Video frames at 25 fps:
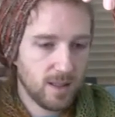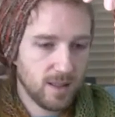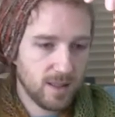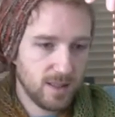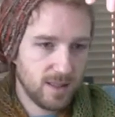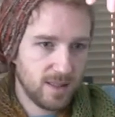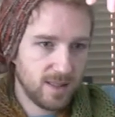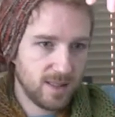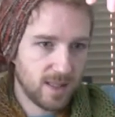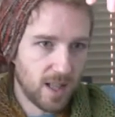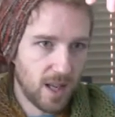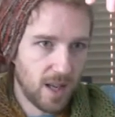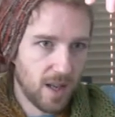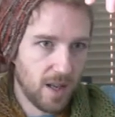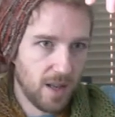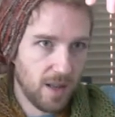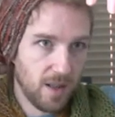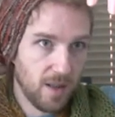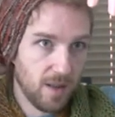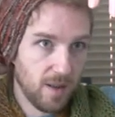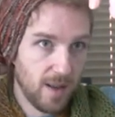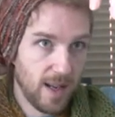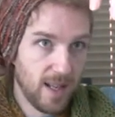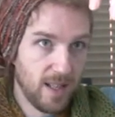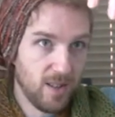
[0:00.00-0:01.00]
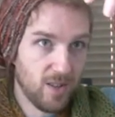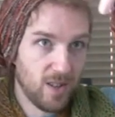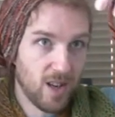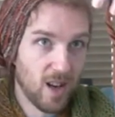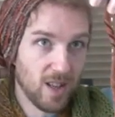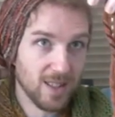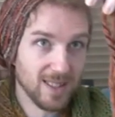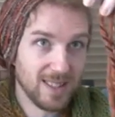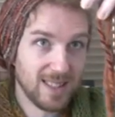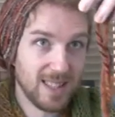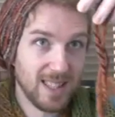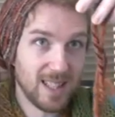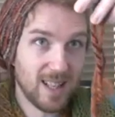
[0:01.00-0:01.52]
So you
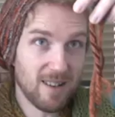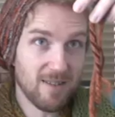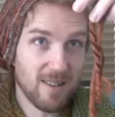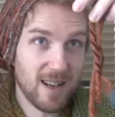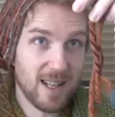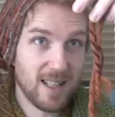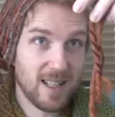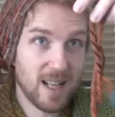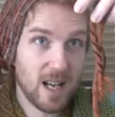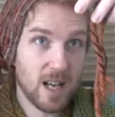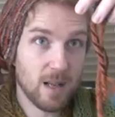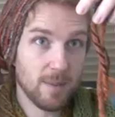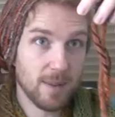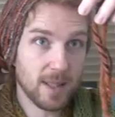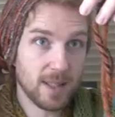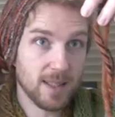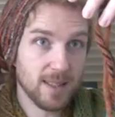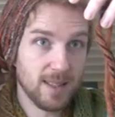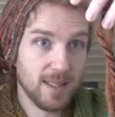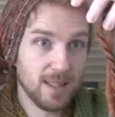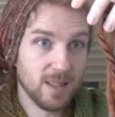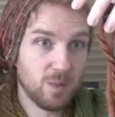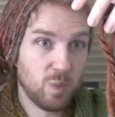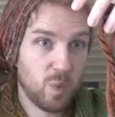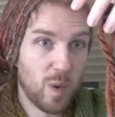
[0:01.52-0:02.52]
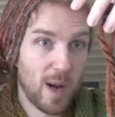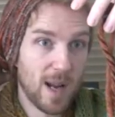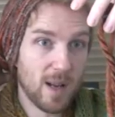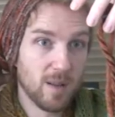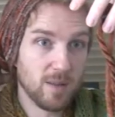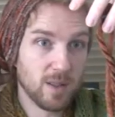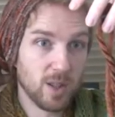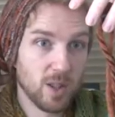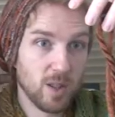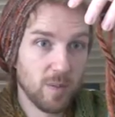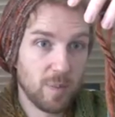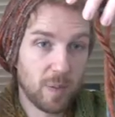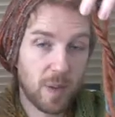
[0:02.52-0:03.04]
can't see that right now because it's
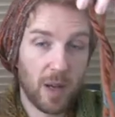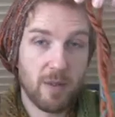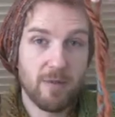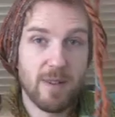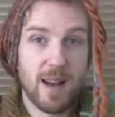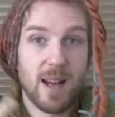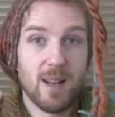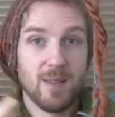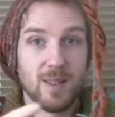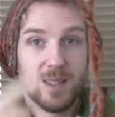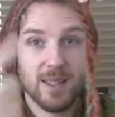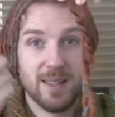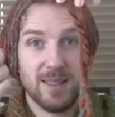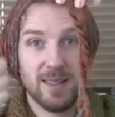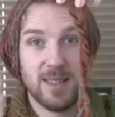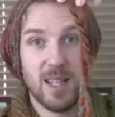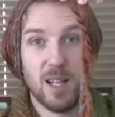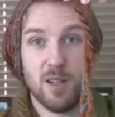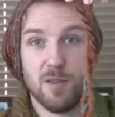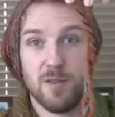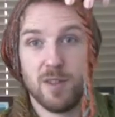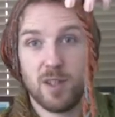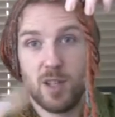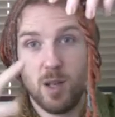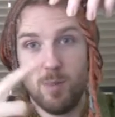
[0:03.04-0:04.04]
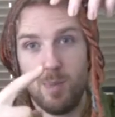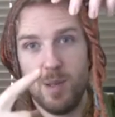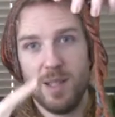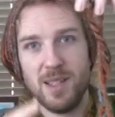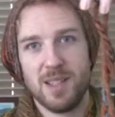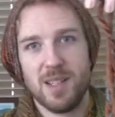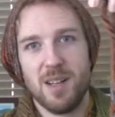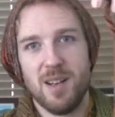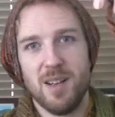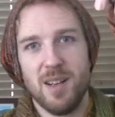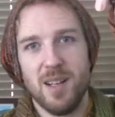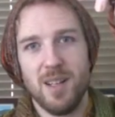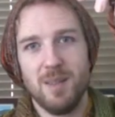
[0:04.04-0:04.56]
wound up around itself a couple of
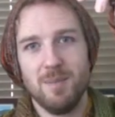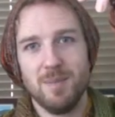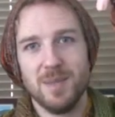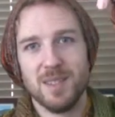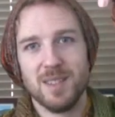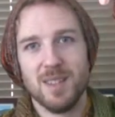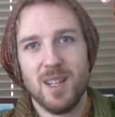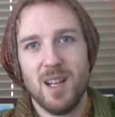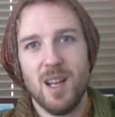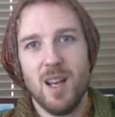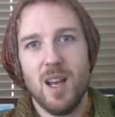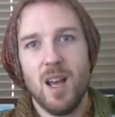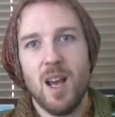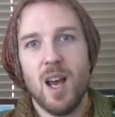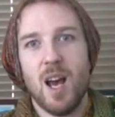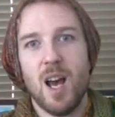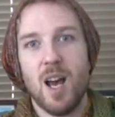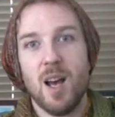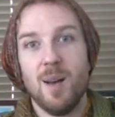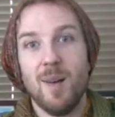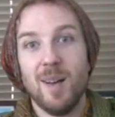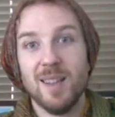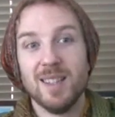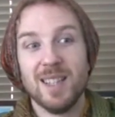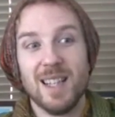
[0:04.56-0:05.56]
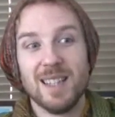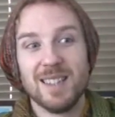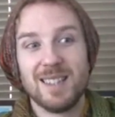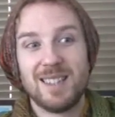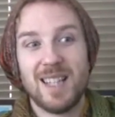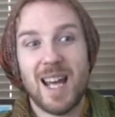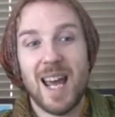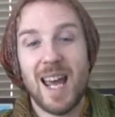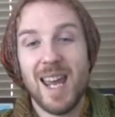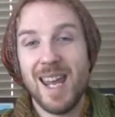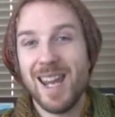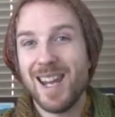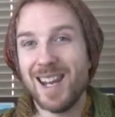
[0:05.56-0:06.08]
times, so that's
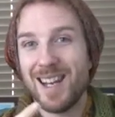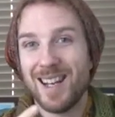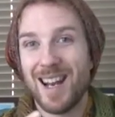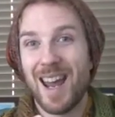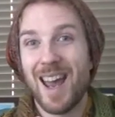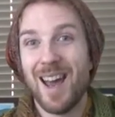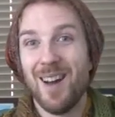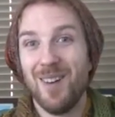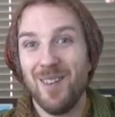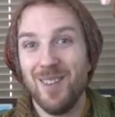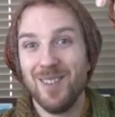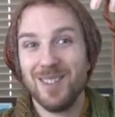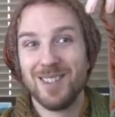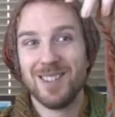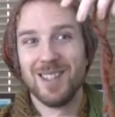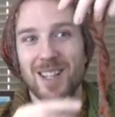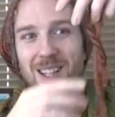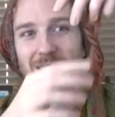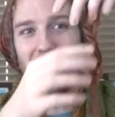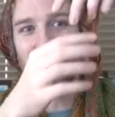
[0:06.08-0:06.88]
taken out a